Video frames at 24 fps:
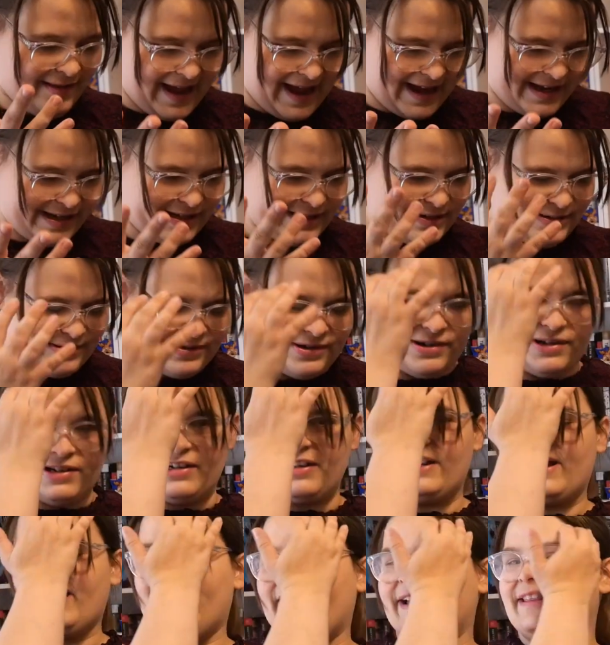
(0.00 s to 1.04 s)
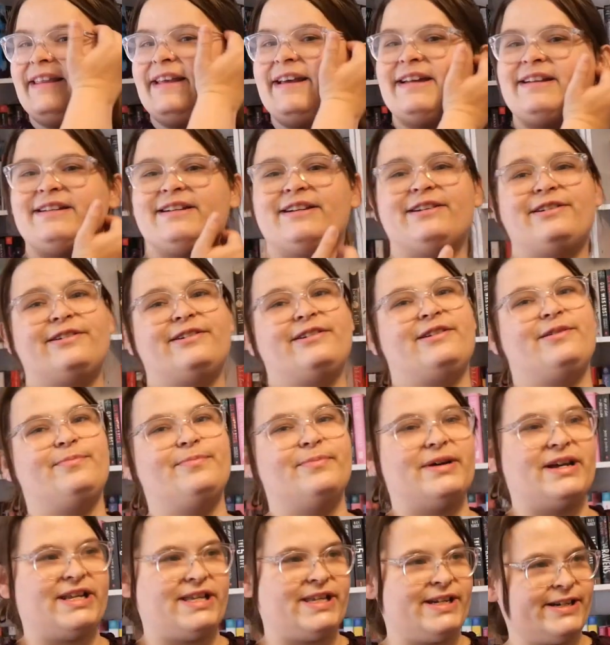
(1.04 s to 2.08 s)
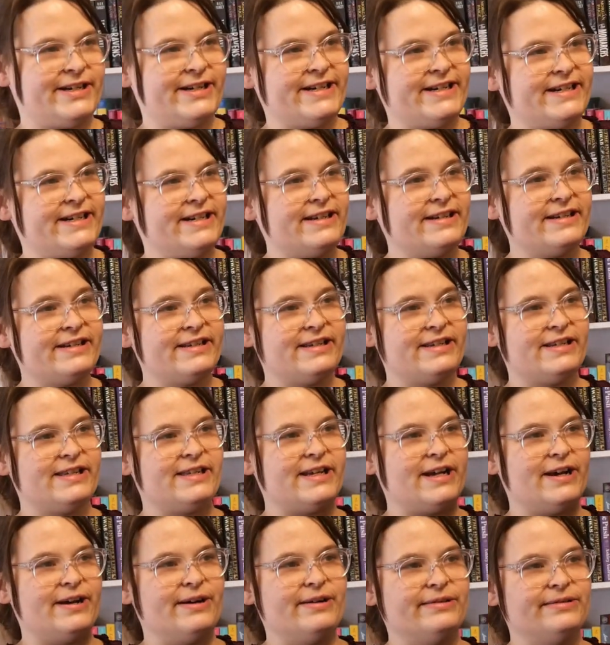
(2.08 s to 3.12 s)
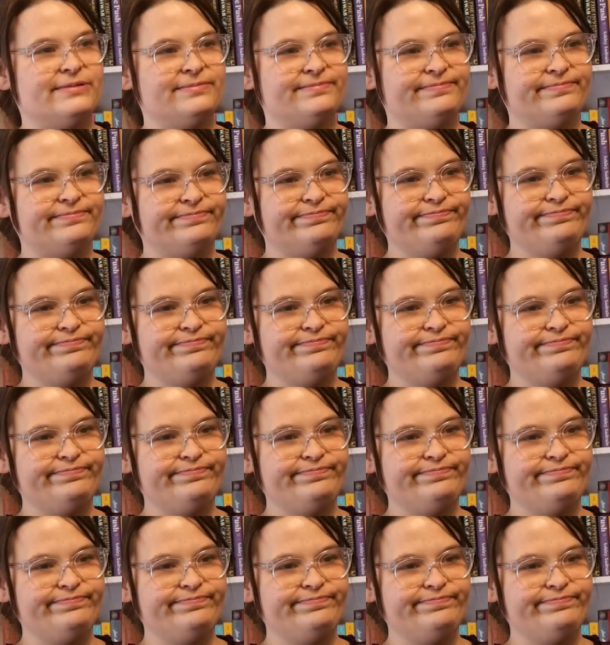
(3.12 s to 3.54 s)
last roll, I landed on a must read. So